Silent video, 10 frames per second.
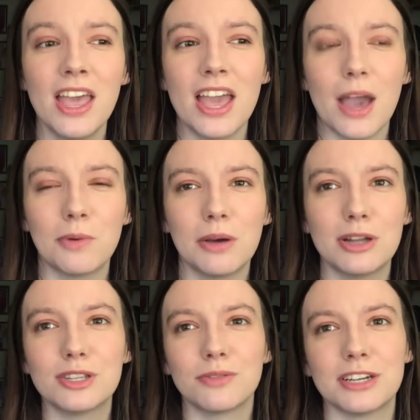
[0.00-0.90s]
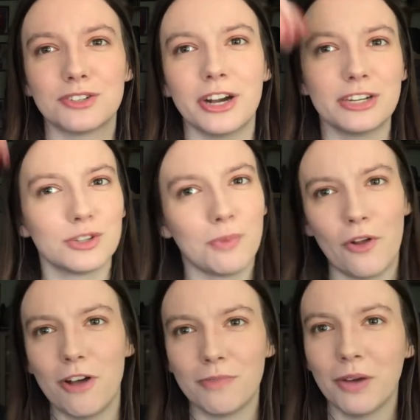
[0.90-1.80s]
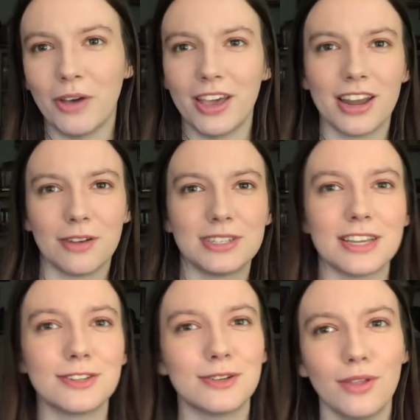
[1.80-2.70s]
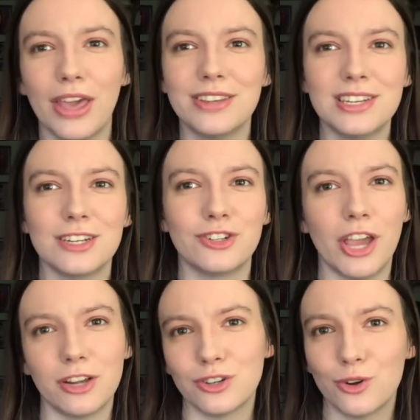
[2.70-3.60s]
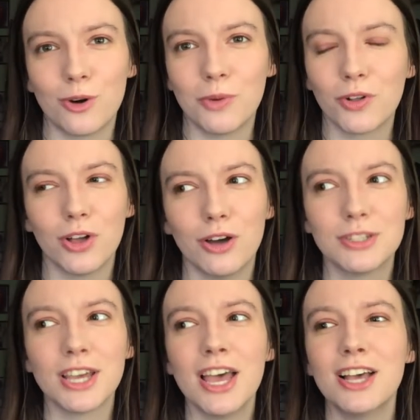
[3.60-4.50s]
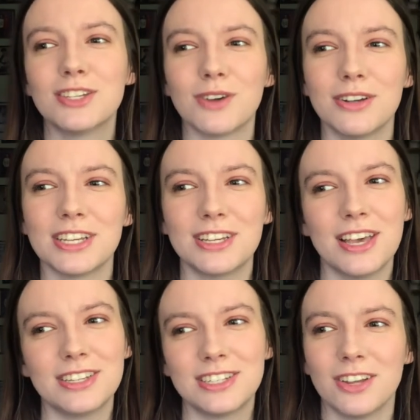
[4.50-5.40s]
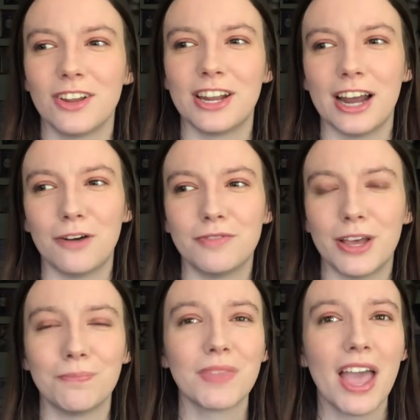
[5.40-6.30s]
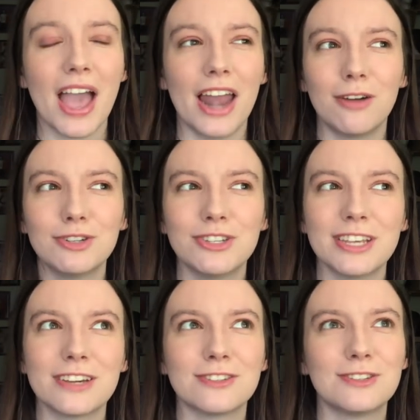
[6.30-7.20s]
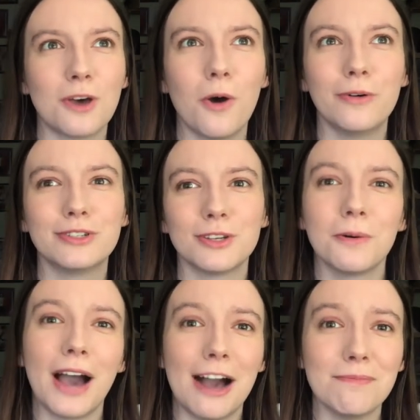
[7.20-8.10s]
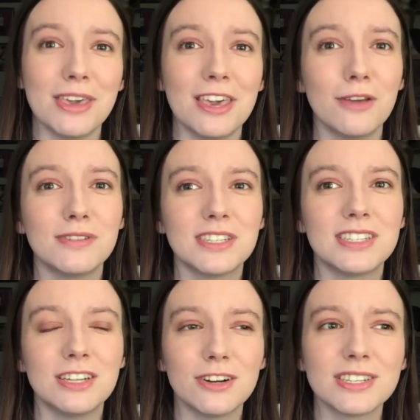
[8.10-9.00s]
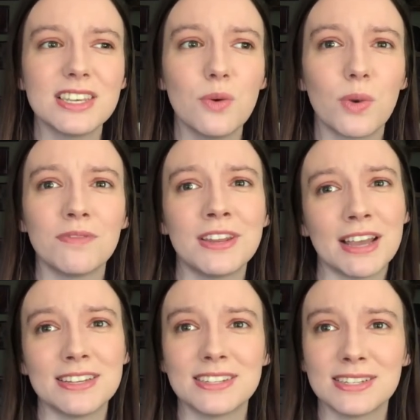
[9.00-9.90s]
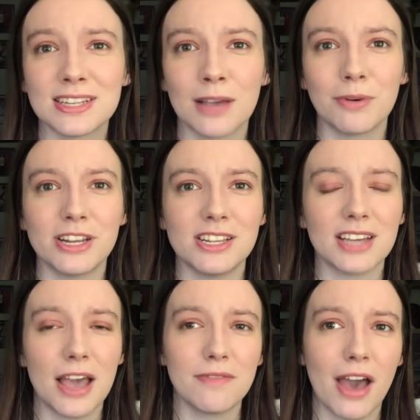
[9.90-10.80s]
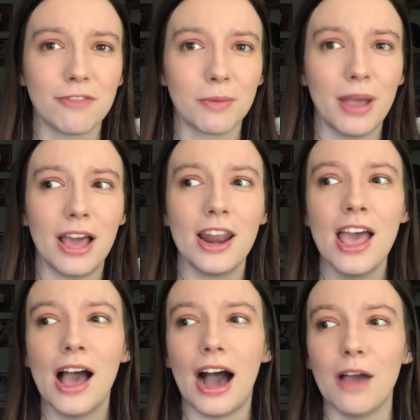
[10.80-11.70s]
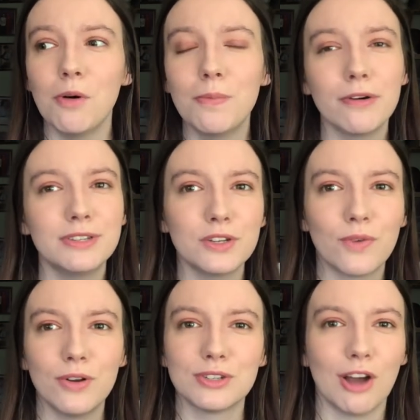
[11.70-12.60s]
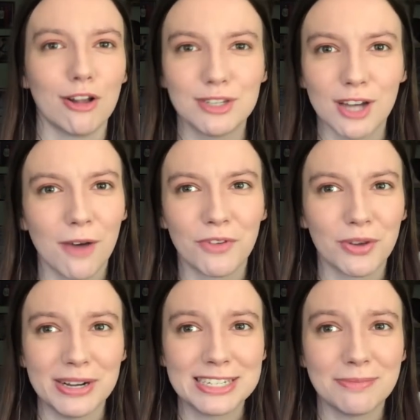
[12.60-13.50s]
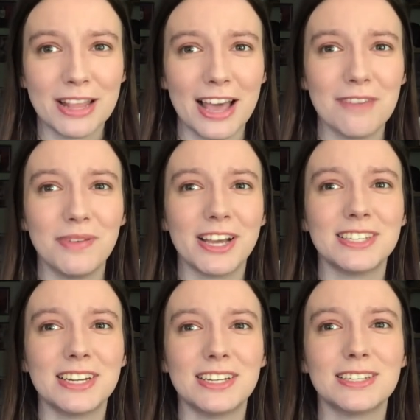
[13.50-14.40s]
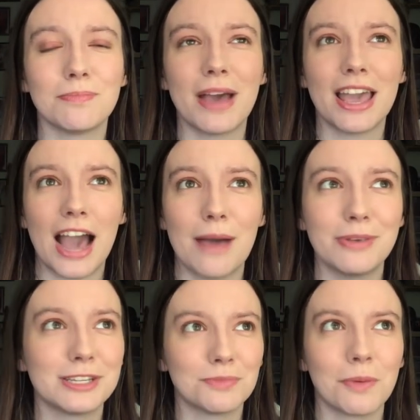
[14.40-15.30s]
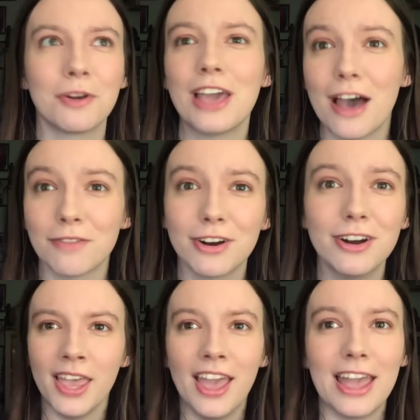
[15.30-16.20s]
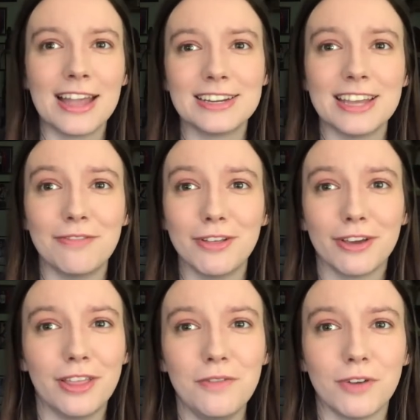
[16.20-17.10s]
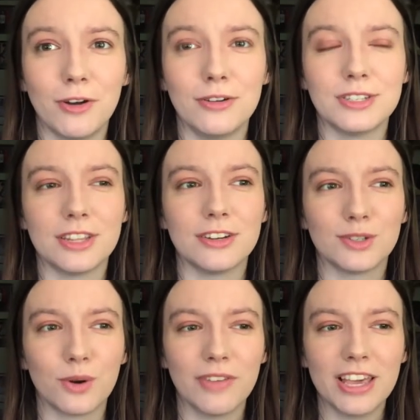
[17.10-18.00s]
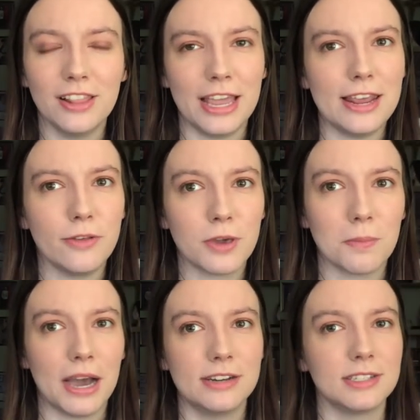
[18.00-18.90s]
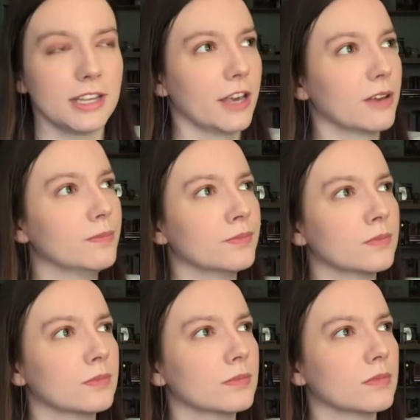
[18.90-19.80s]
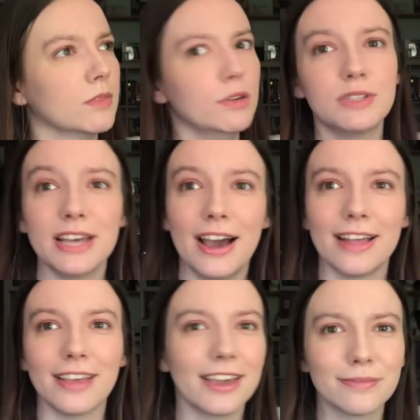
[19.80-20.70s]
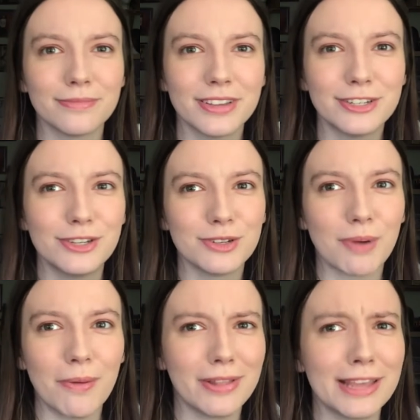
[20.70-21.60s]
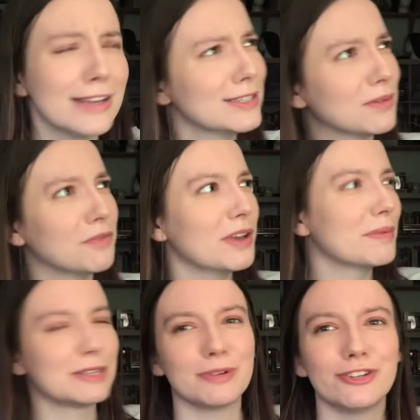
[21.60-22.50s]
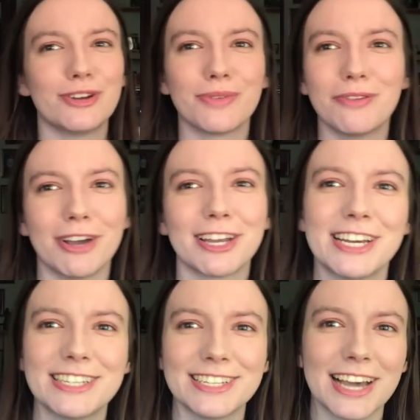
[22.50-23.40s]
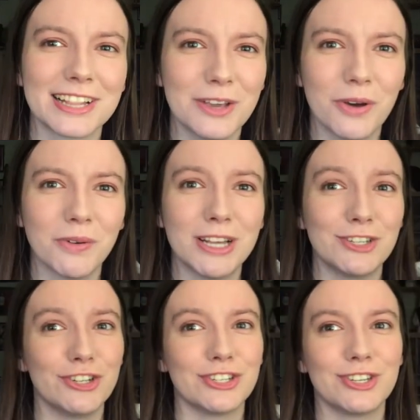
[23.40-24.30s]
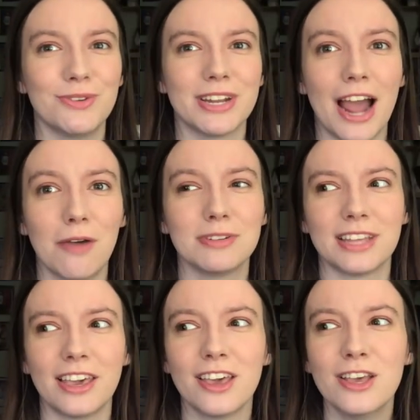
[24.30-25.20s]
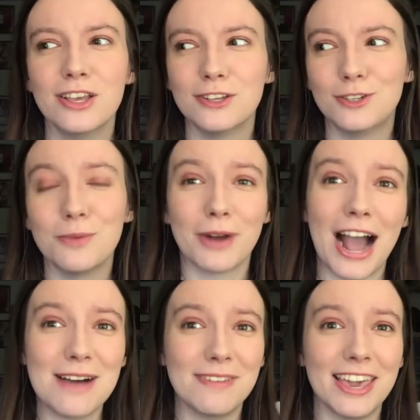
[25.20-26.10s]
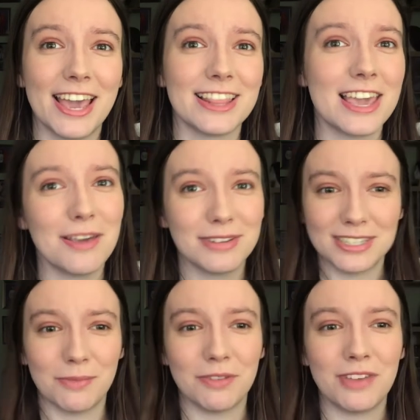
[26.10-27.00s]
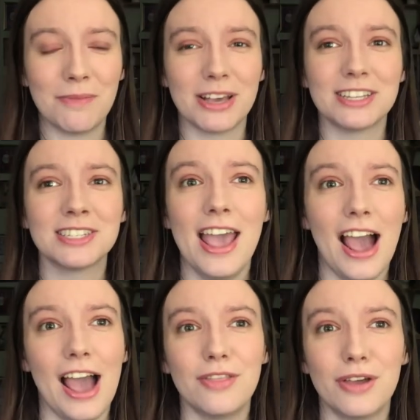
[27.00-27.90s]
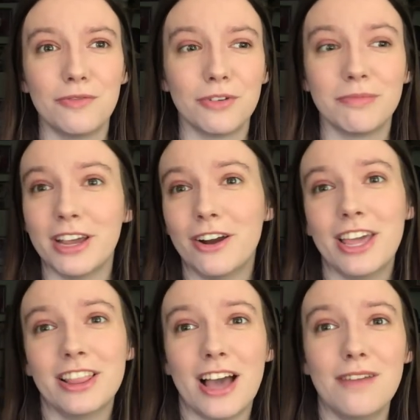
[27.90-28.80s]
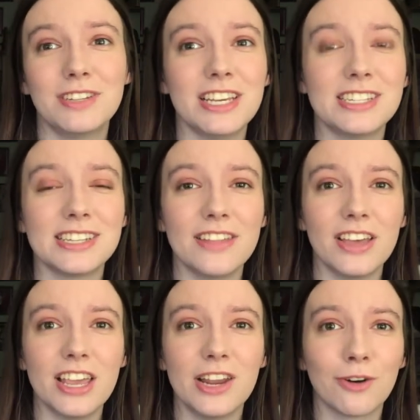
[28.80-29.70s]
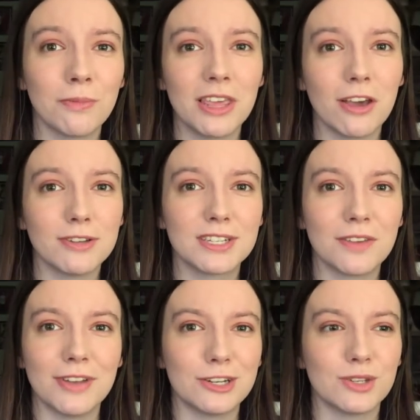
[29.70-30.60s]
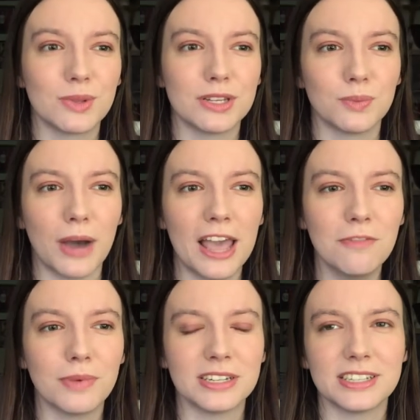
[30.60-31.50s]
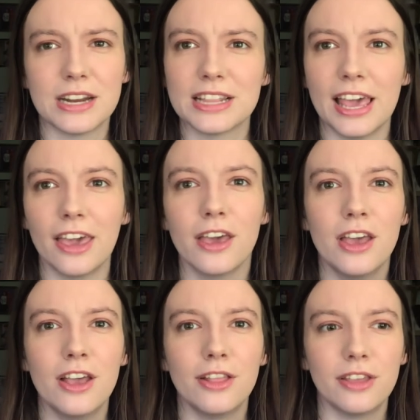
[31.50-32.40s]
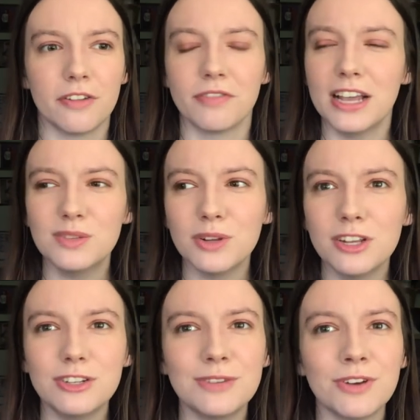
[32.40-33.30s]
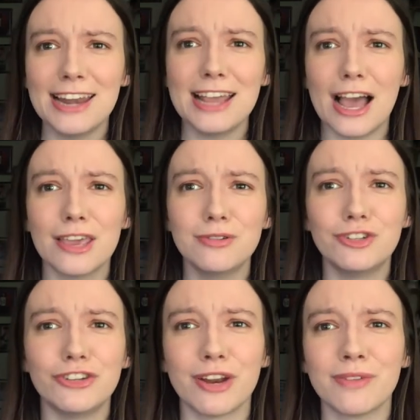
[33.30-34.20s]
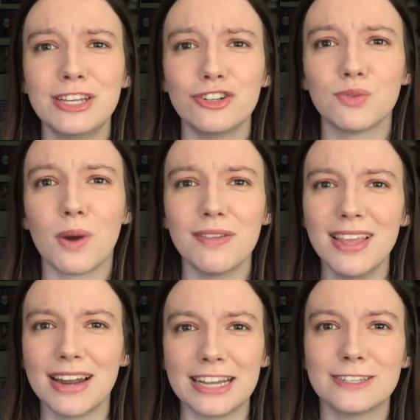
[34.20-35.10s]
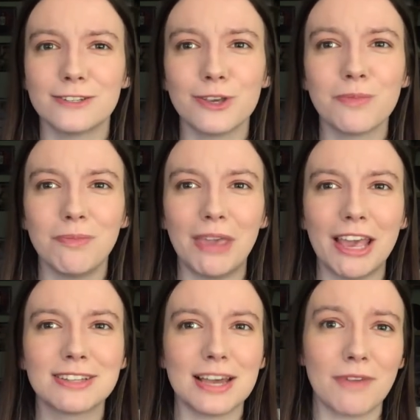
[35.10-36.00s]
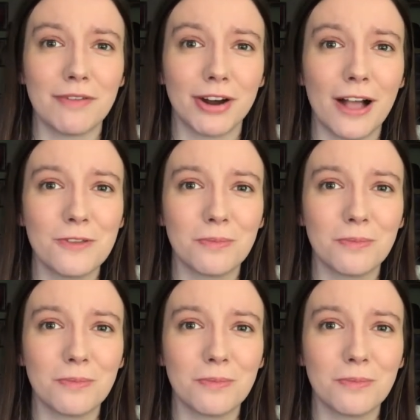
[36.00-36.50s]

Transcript: And when I went to the restaurant, I just pulled off my wig and I was like too lazy to change into normal clothes. So I was like still in an outfit. And I was just like so, so happy. He was seriously one of the nicest celebrities I've ever met. I will post these photos nonstop for the rest of my life because it is my happiest memory ever. And if you look at the photos, there's sort of like a lady looking behind just like, who's that? Like, she was probably like, that's someone famous, but she didn't really recognize exactly who it was. She just knew that I was like super happy and that he was someone famous. And then from there he left. He said that he normally goes to conventions with his wife, but it sounded like their flights were a little different. And yeah, he was genuinely just one of the nicest human beings I've ever had the